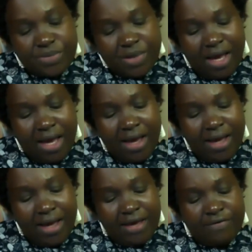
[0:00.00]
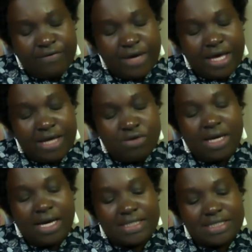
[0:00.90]
if we are
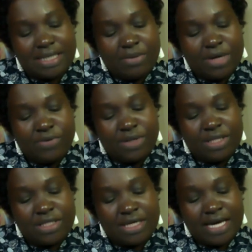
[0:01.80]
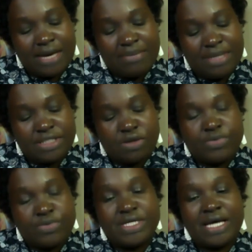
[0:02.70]
looking at someone with the diabetes or
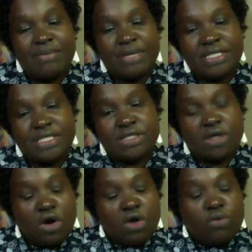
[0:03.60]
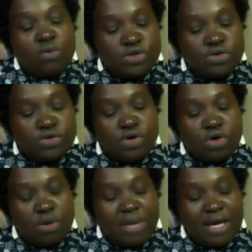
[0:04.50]
pre-diabetes, we should
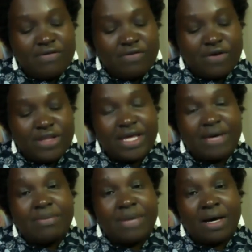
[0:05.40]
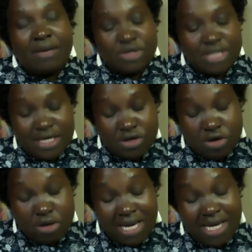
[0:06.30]
recommend for them
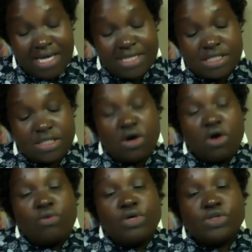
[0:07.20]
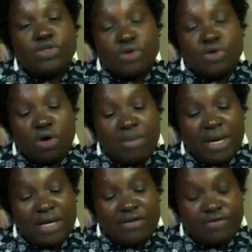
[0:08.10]
botanical balance. We should
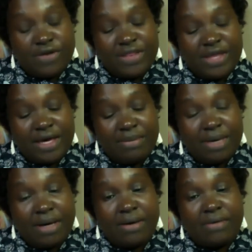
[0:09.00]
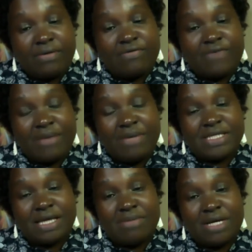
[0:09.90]
recommend for them fiber
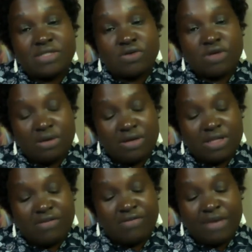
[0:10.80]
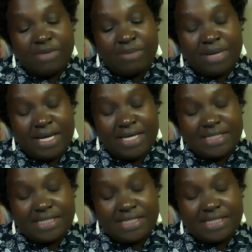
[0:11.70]
tablets or the fiber blend.